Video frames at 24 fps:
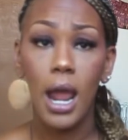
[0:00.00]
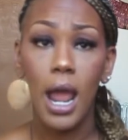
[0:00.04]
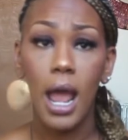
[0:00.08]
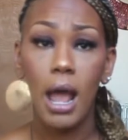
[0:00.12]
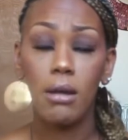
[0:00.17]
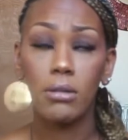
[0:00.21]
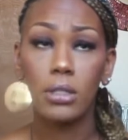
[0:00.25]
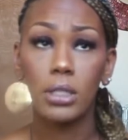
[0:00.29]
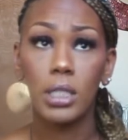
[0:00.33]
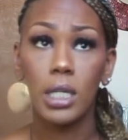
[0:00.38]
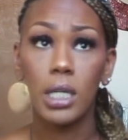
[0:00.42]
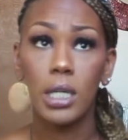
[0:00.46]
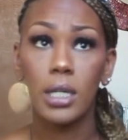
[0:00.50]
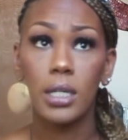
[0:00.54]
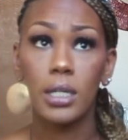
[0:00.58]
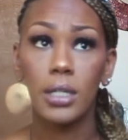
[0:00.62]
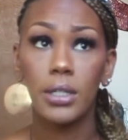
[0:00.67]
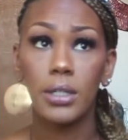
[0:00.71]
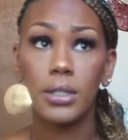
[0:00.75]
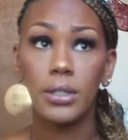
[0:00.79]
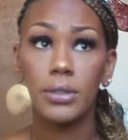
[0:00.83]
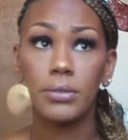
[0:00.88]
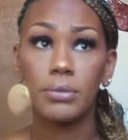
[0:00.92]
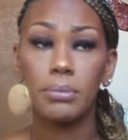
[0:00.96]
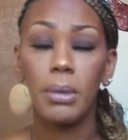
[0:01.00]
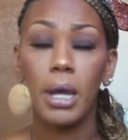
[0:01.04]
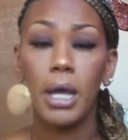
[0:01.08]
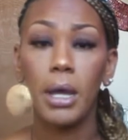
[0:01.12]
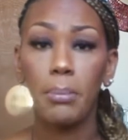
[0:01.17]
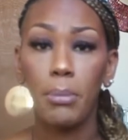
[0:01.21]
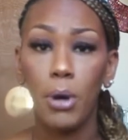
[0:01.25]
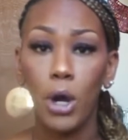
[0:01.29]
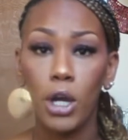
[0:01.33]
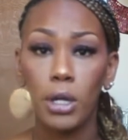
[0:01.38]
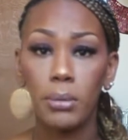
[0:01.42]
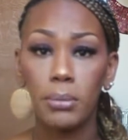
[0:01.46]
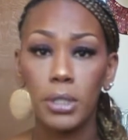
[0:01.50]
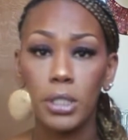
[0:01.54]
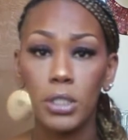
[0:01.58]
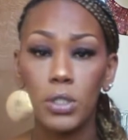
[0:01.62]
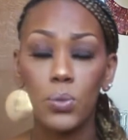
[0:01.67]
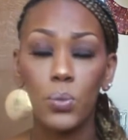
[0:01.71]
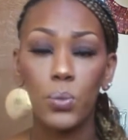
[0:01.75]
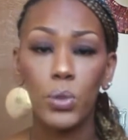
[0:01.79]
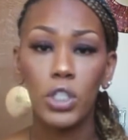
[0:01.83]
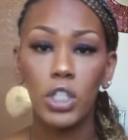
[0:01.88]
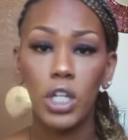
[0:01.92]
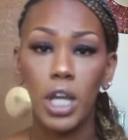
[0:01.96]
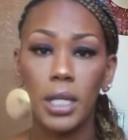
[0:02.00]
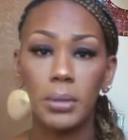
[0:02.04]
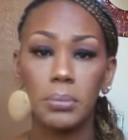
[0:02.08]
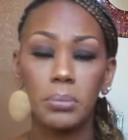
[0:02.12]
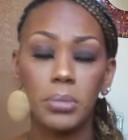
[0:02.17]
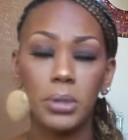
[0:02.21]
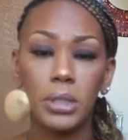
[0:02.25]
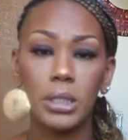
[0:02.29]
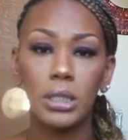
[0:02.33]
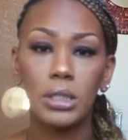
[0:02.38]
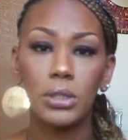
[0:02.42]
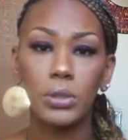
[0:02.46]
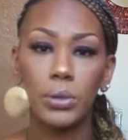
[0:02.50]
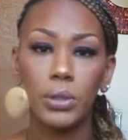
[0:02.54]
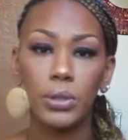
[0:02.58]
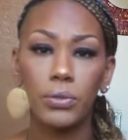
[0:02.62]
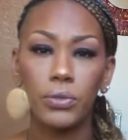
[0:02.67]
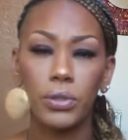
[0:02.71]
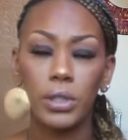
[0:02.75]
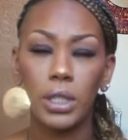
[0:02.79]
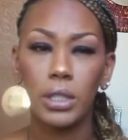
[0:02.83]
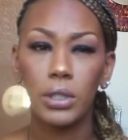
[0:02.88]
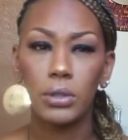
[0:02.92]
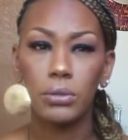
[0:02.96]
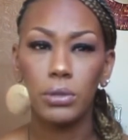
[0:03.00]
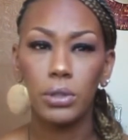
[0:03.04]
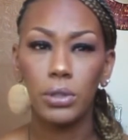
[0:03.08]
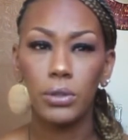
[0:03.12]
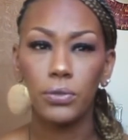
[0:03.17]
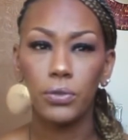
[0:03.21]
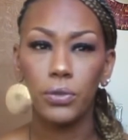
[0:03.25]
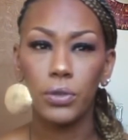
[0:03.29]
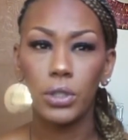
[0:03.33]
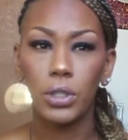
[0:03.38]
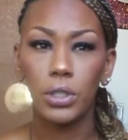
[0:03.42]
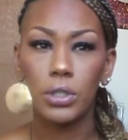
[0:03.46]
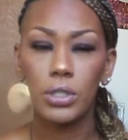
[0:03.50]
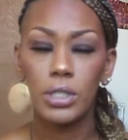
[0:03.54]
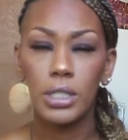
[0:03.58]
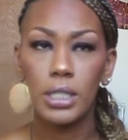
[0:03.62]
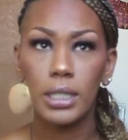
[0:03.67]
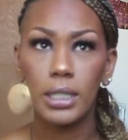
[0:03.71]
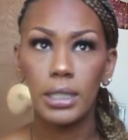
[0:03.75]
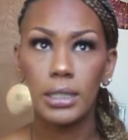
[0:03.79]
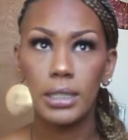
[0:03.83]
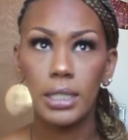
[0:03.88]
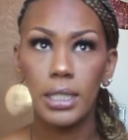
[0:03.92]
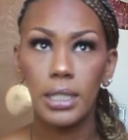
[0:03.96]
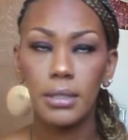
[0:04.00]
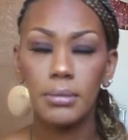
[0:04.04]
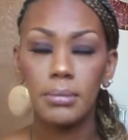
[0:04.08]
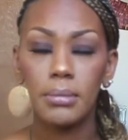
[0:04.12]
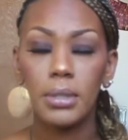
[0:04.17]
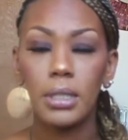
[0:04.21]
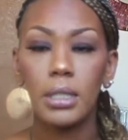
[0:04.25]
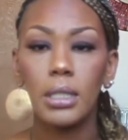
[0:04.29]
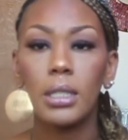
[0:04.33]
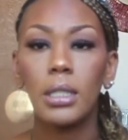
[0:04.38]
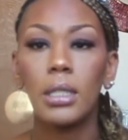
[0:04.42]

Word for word: out of my apartment, which I had been doing for like three or four years at that time.